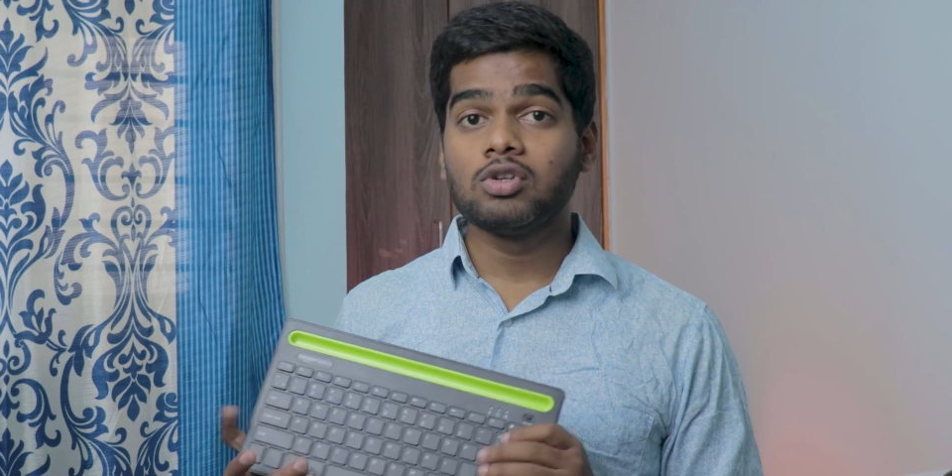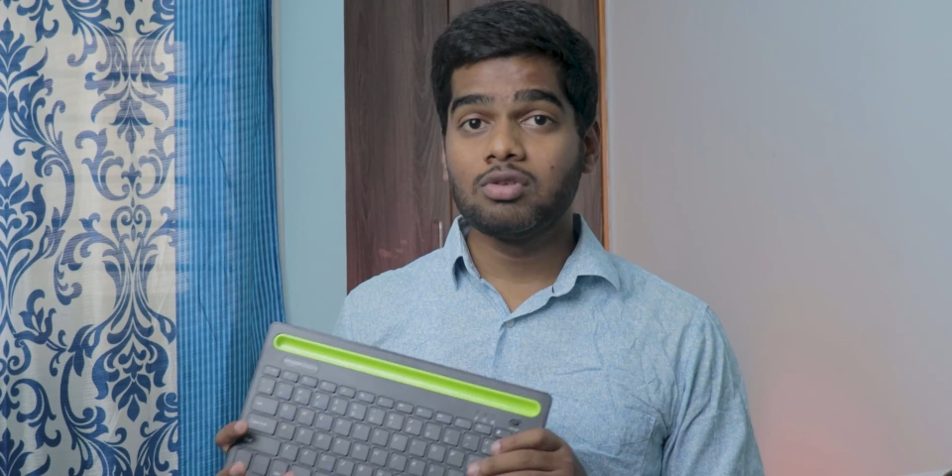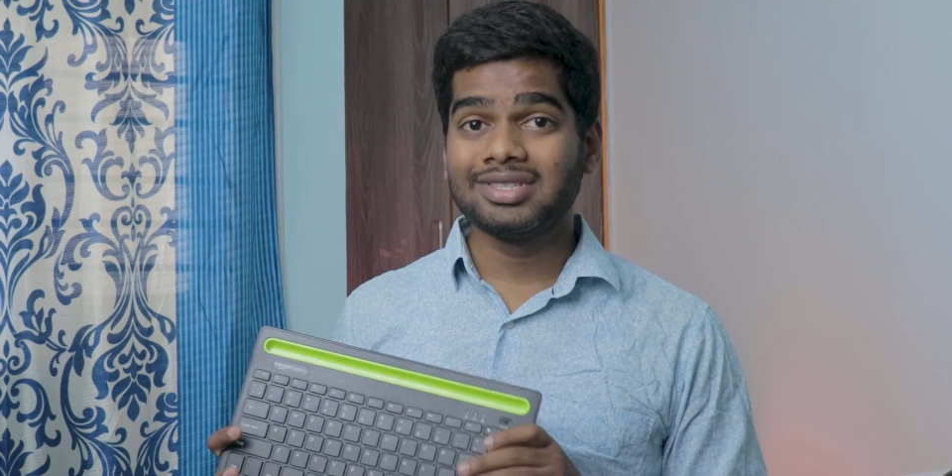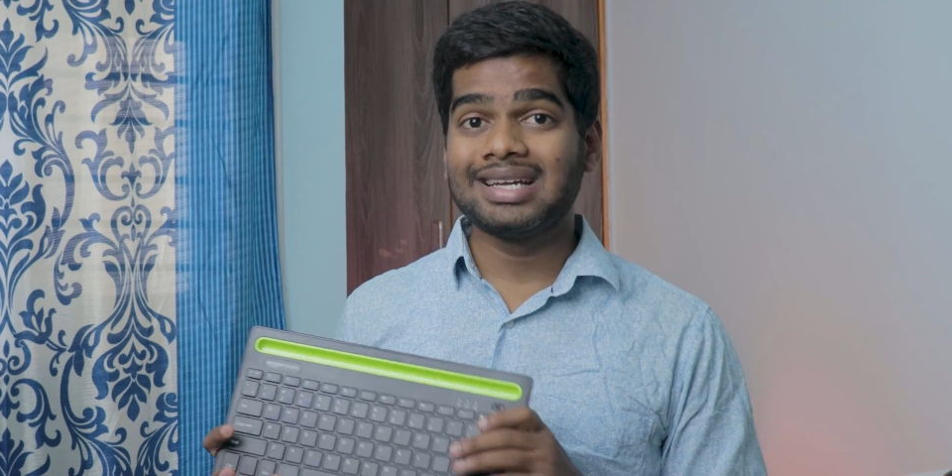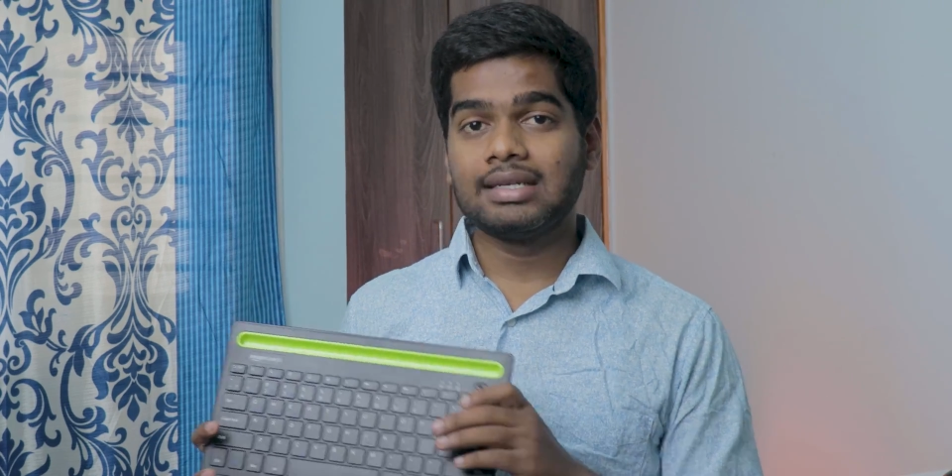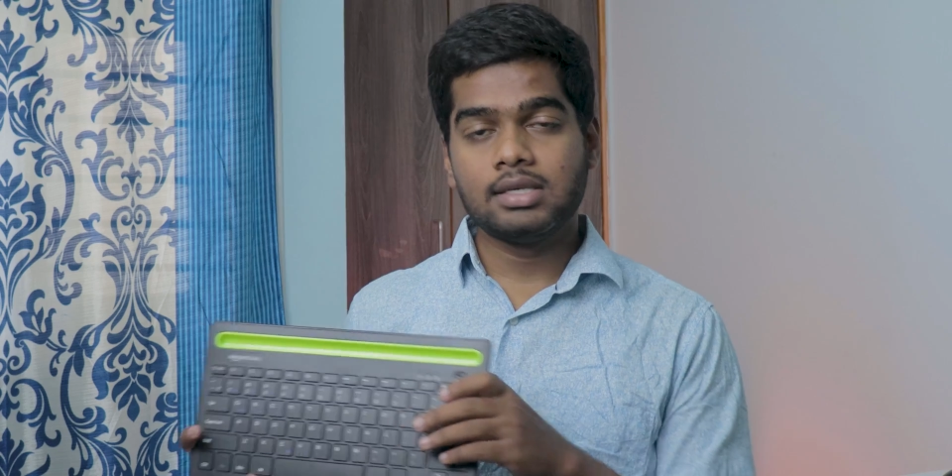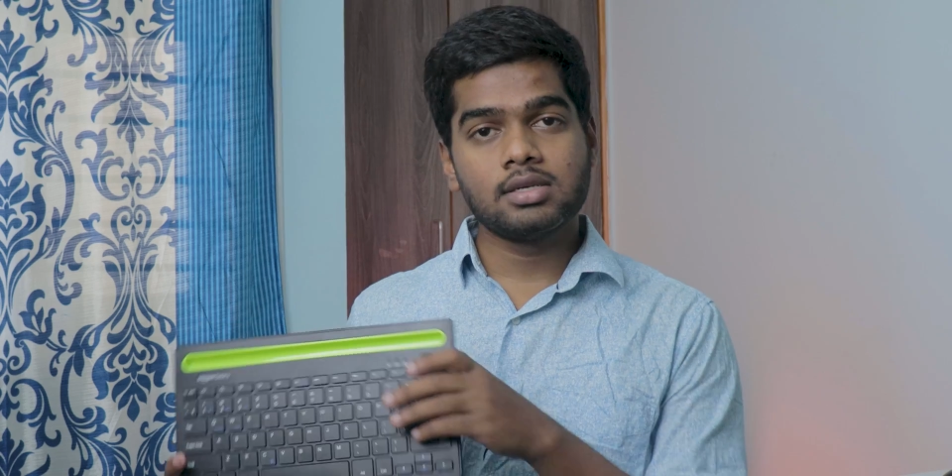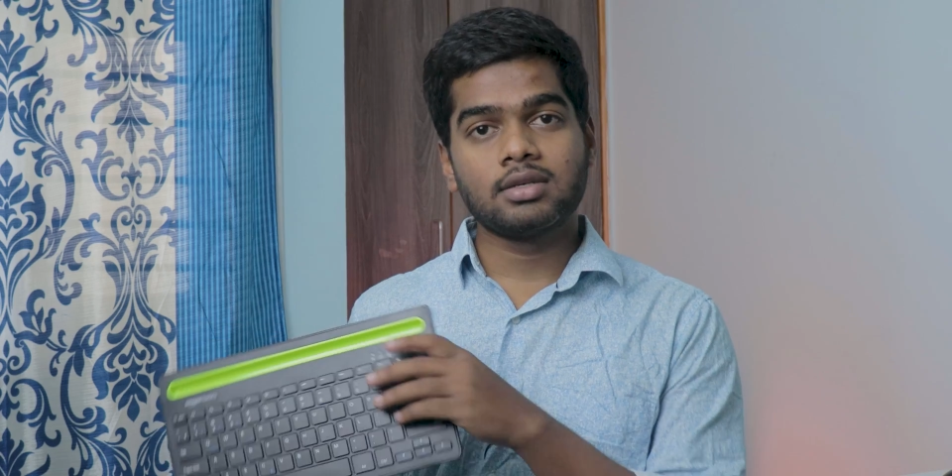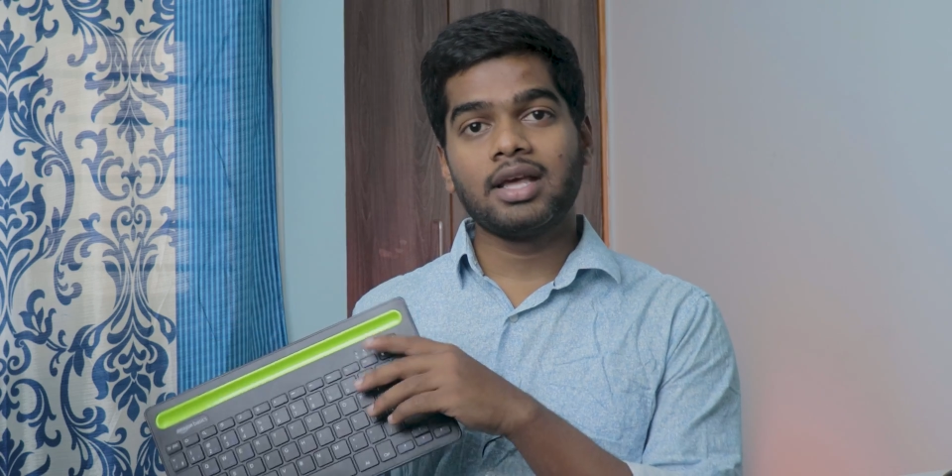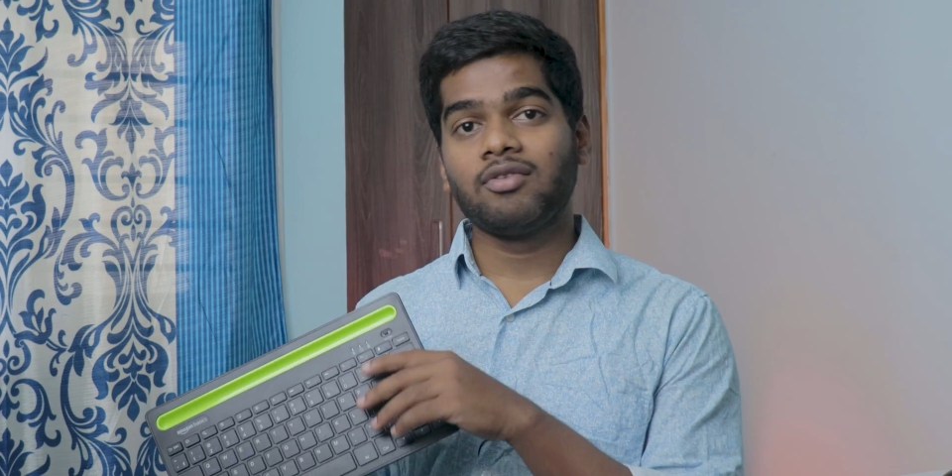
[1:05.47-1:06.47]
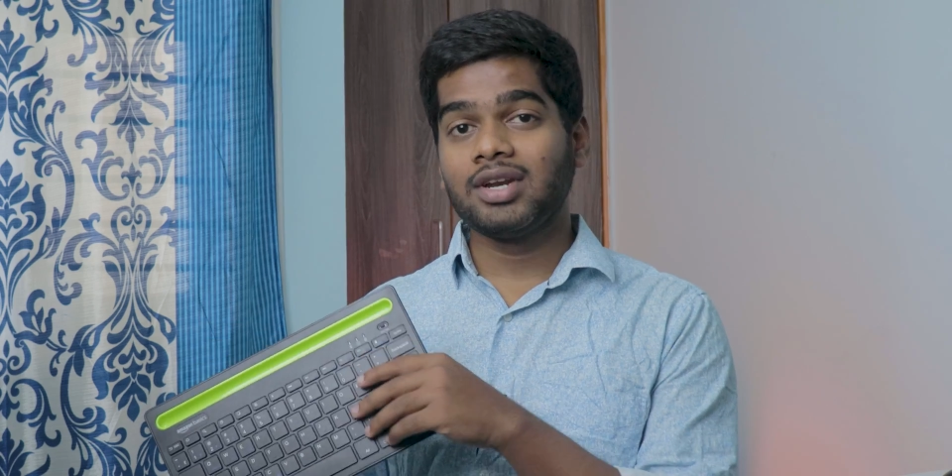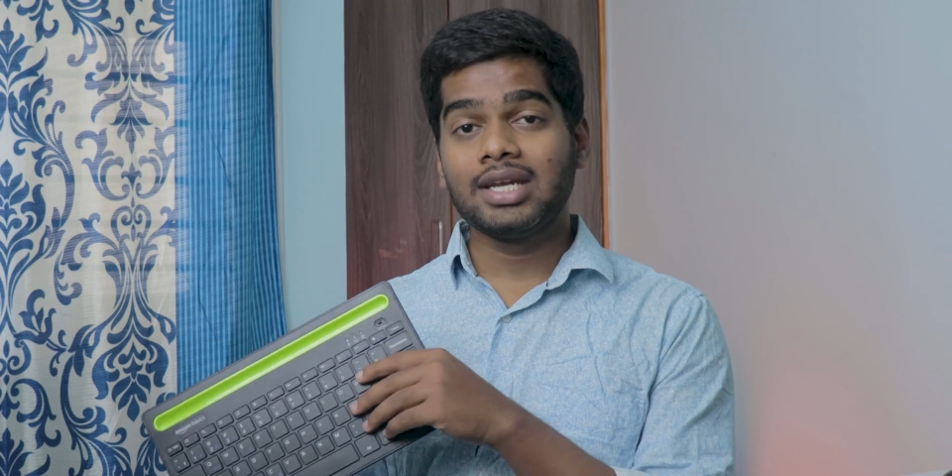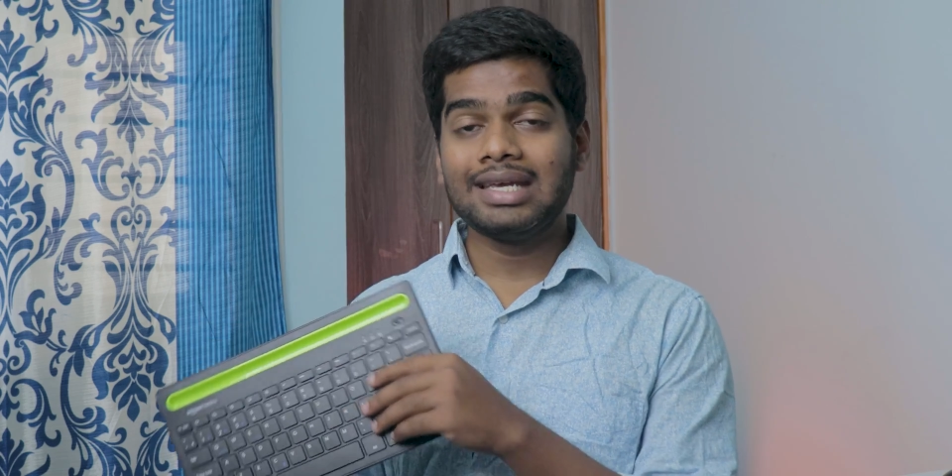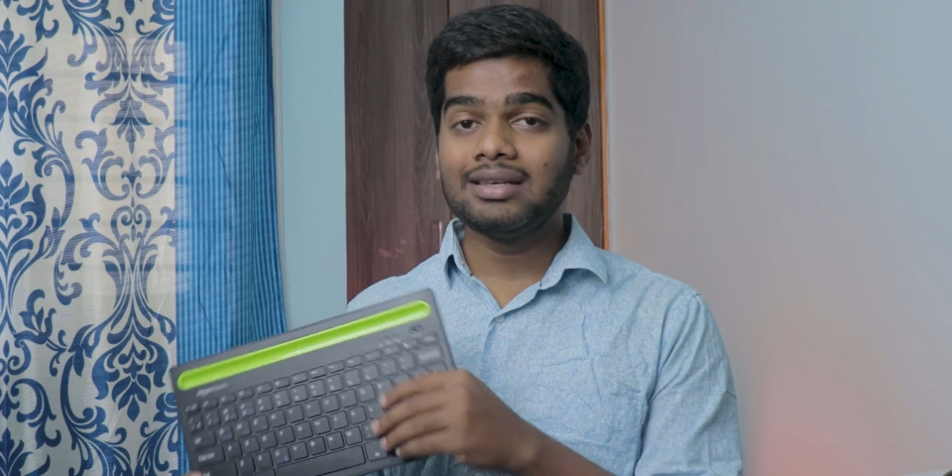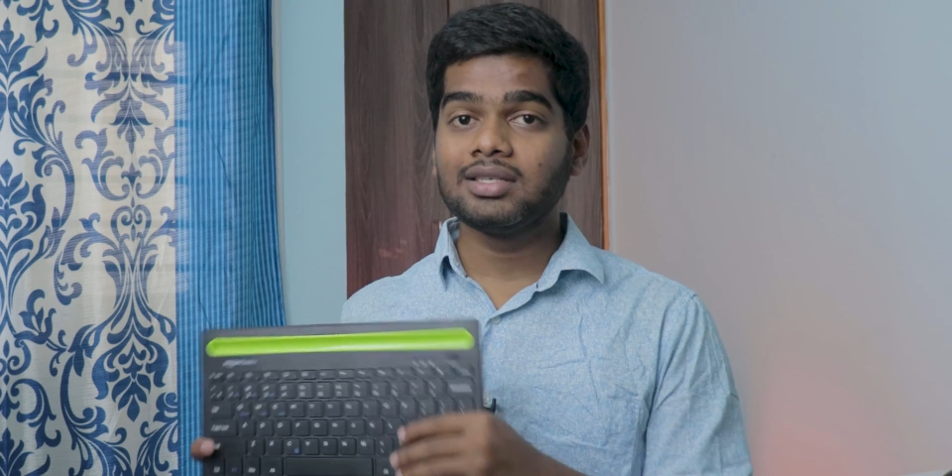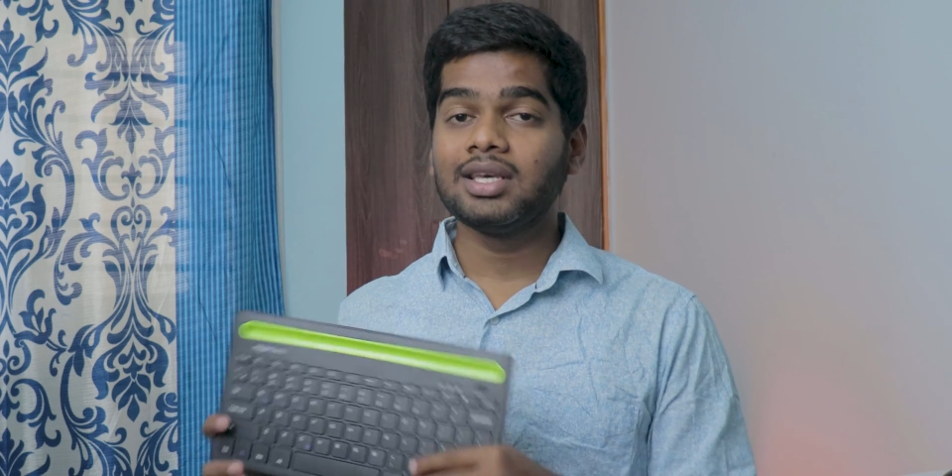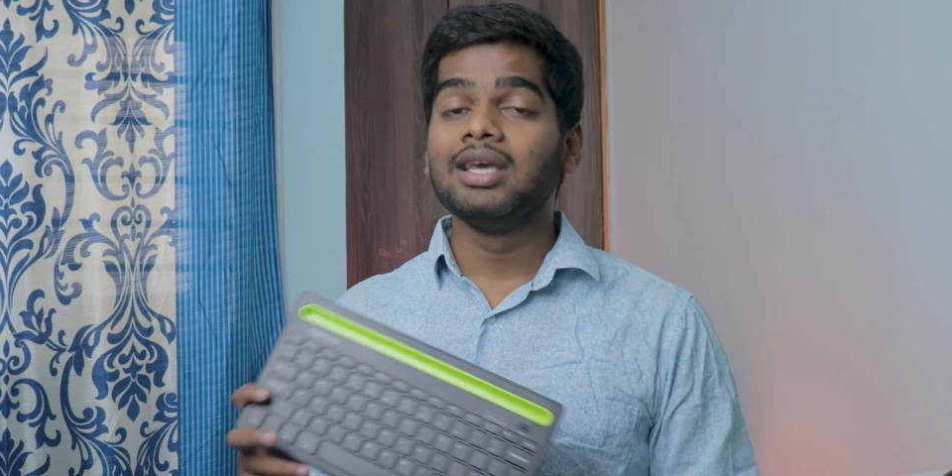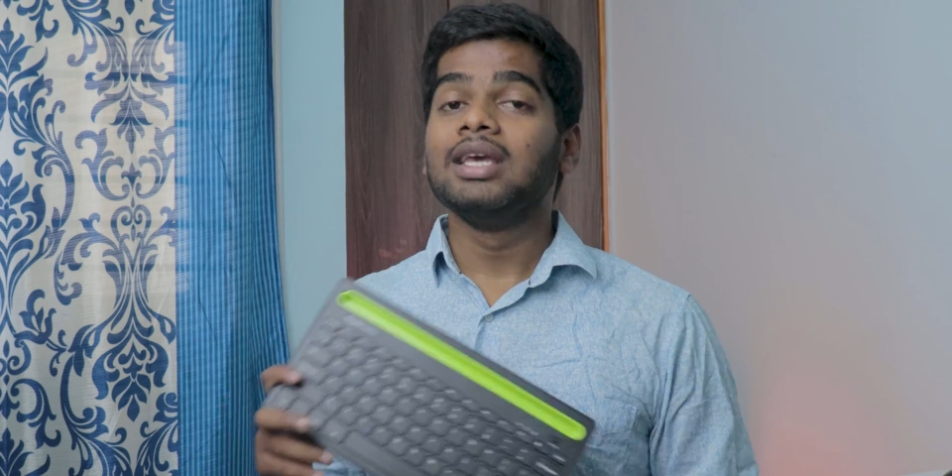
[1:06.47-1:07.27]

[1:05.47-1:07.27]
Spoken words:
looks and hears like very easy,